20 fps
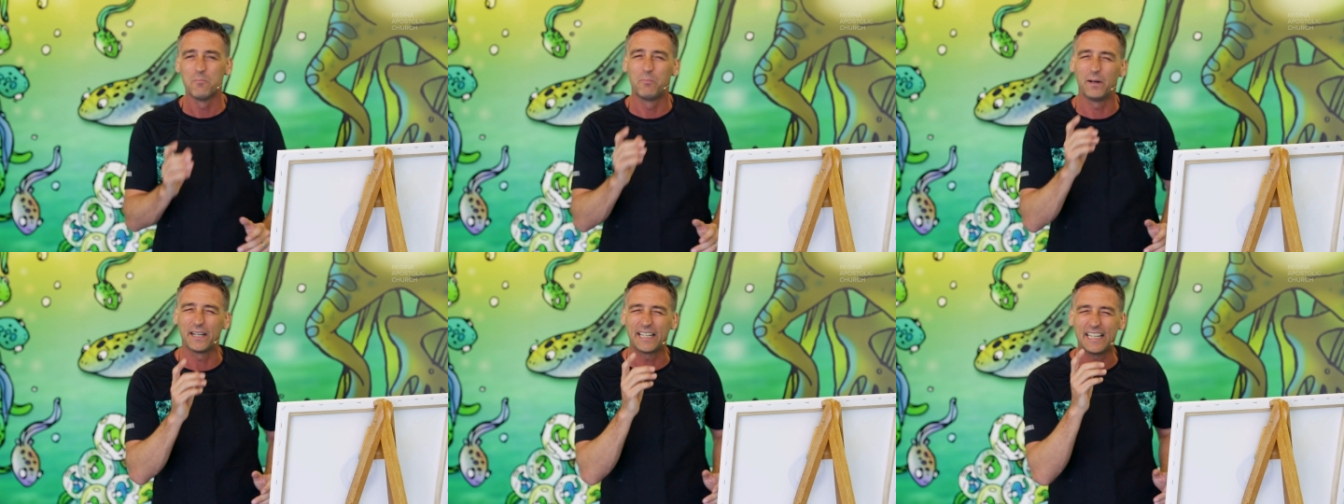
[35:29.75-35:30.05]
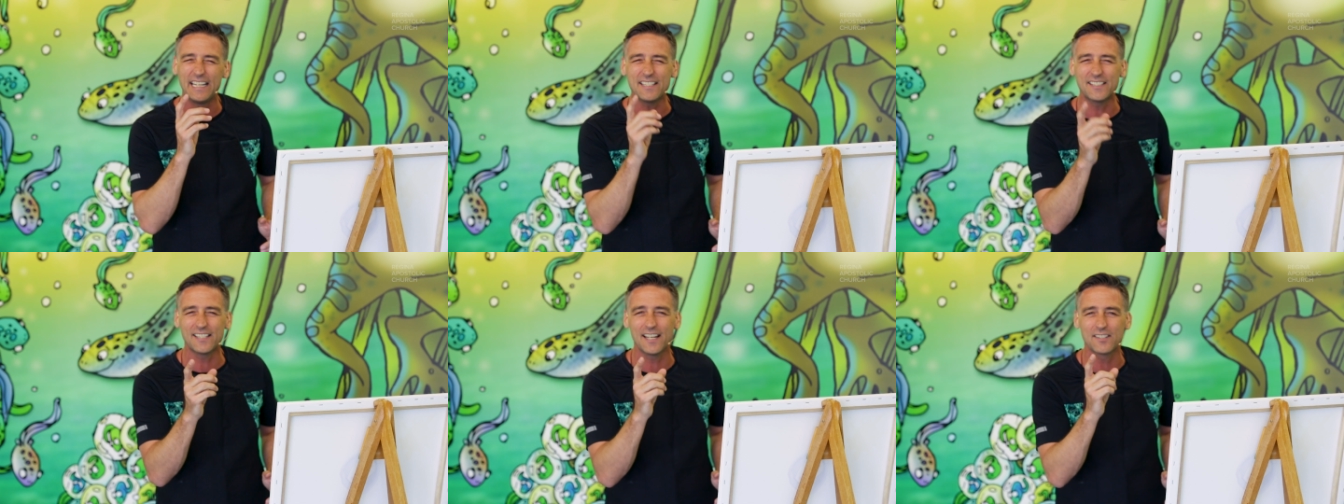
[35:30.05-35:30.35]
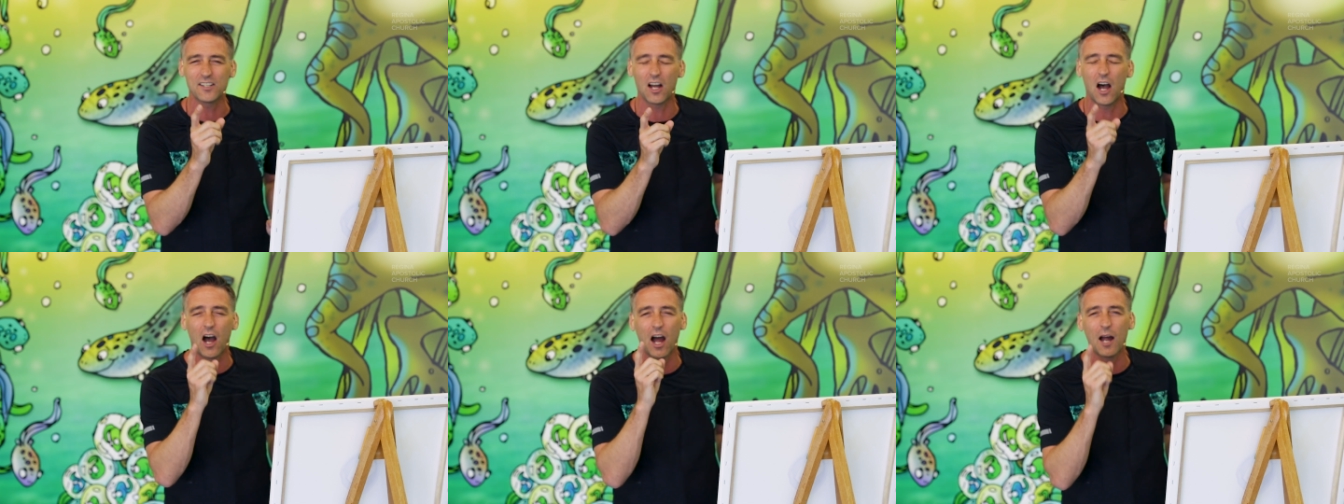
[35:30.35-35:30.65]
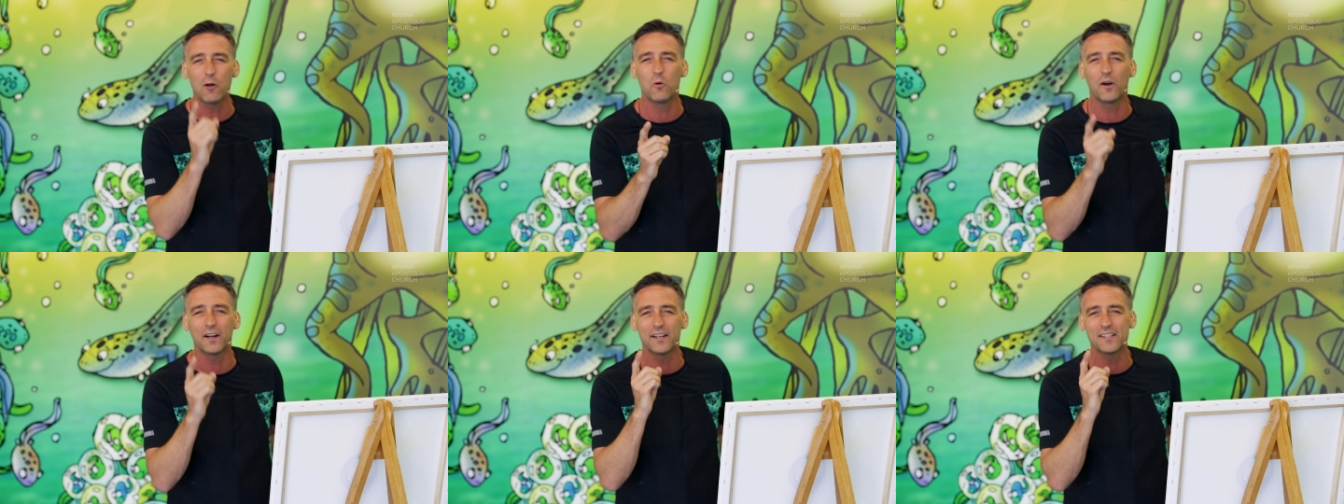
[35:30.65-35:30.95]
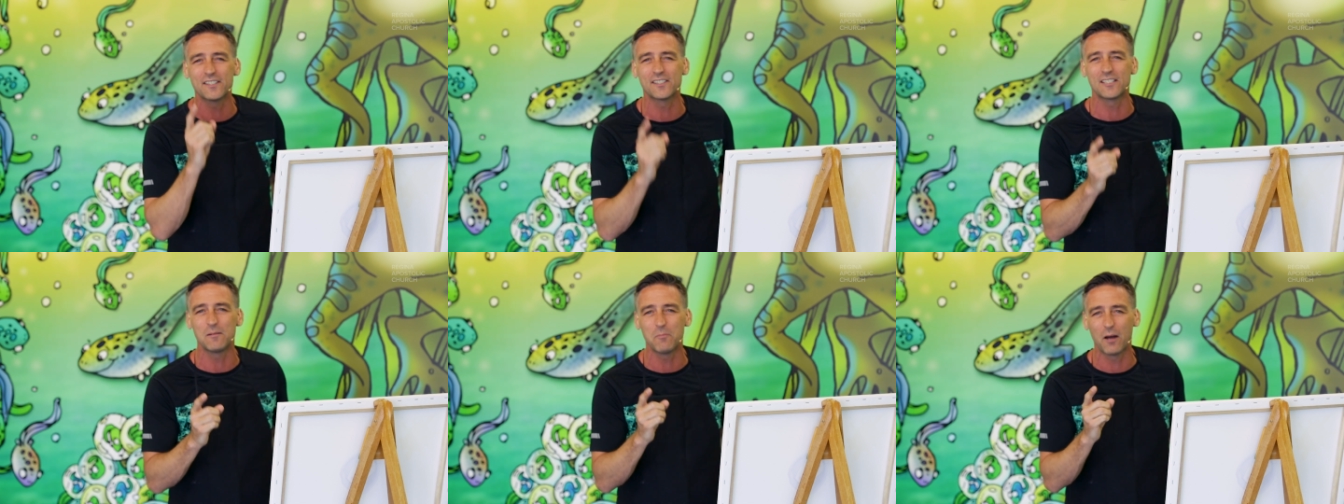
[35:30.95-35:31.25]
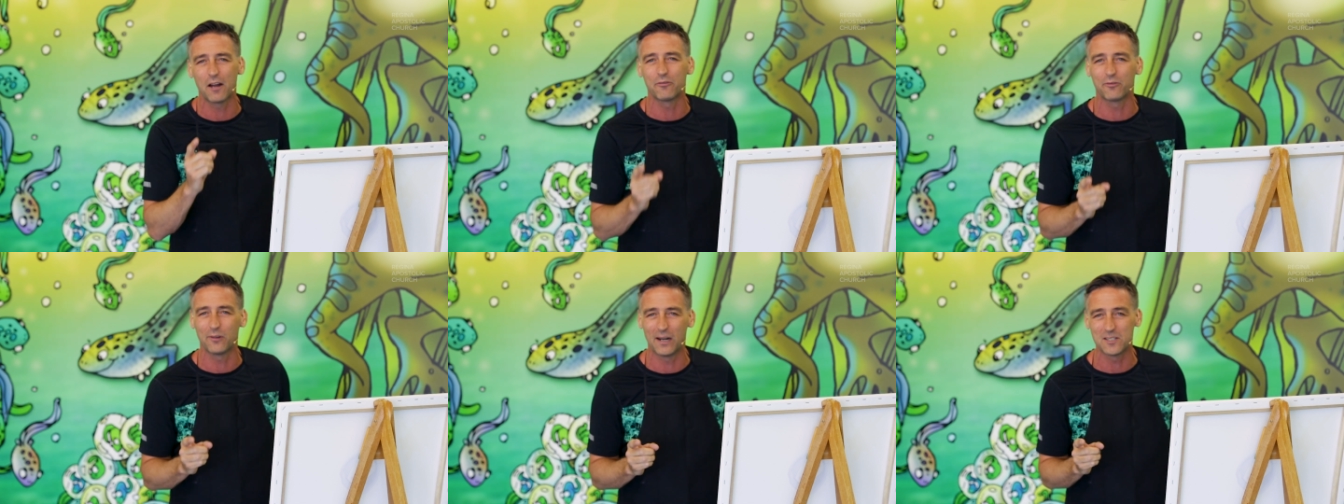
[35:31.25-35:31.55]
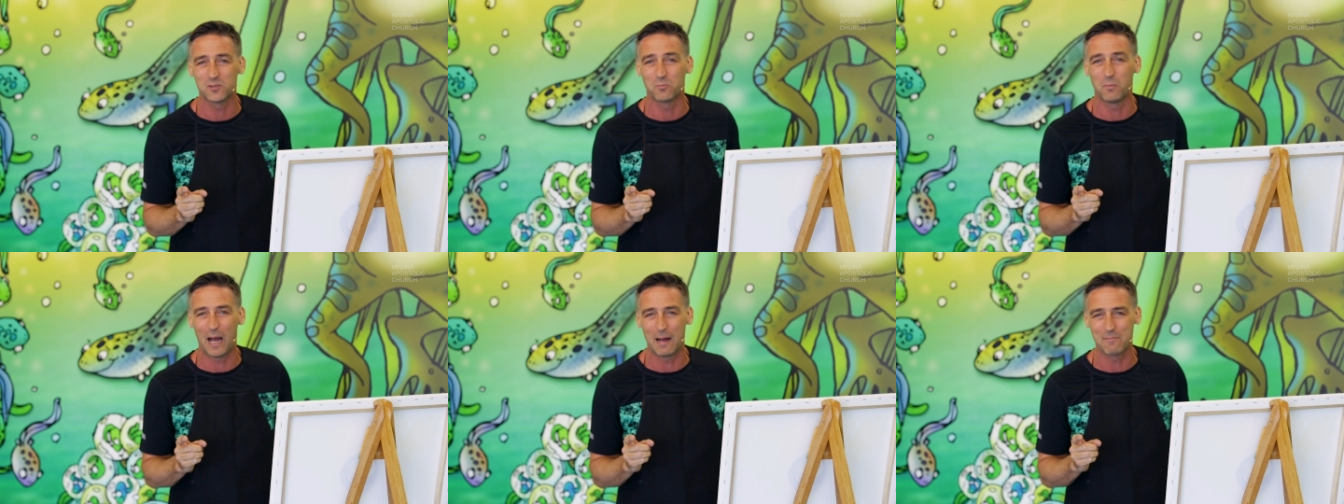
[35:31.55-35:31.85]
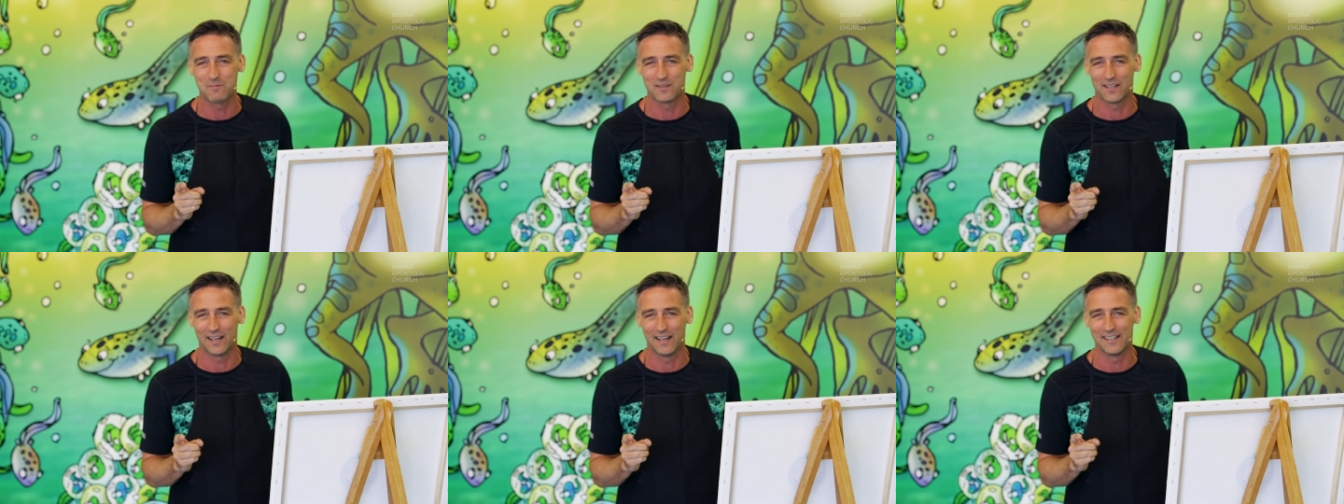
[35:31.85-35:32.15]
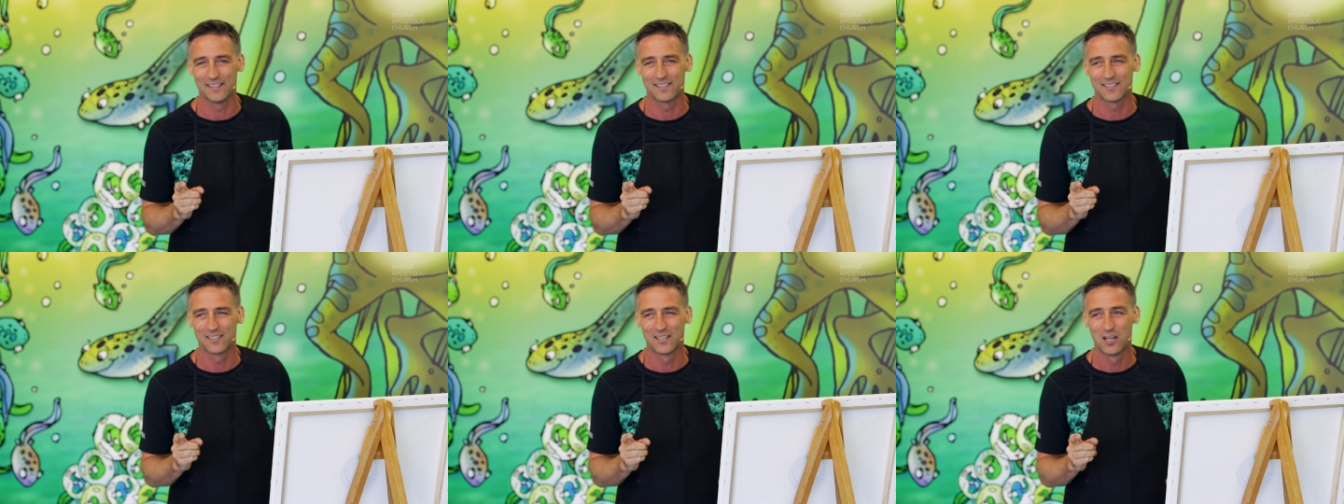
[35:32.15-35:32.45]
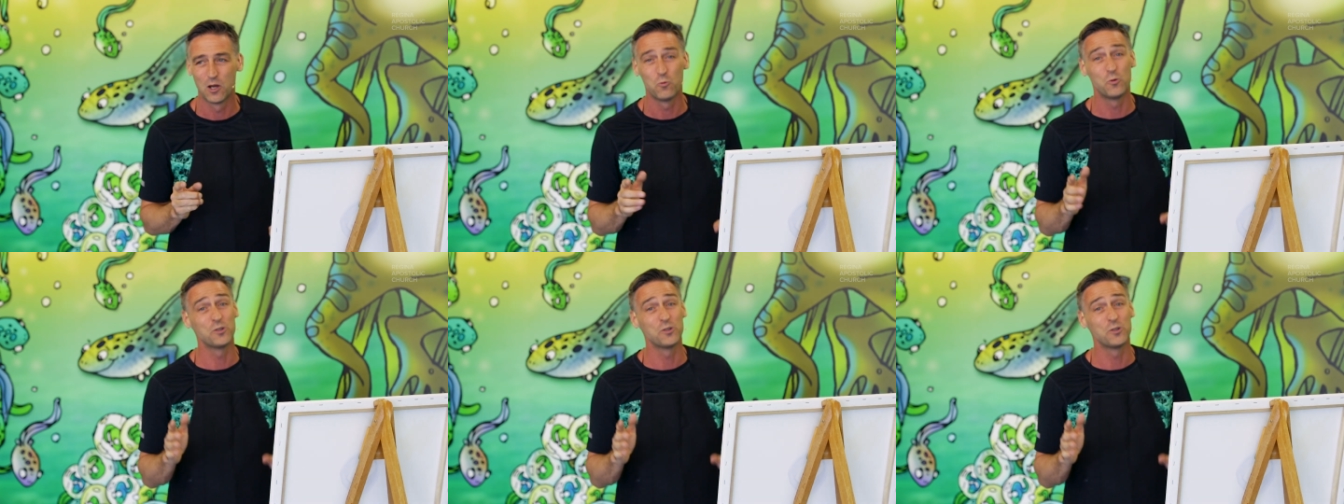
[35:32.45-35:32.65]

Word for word: But he says, I want to see my friends baptized,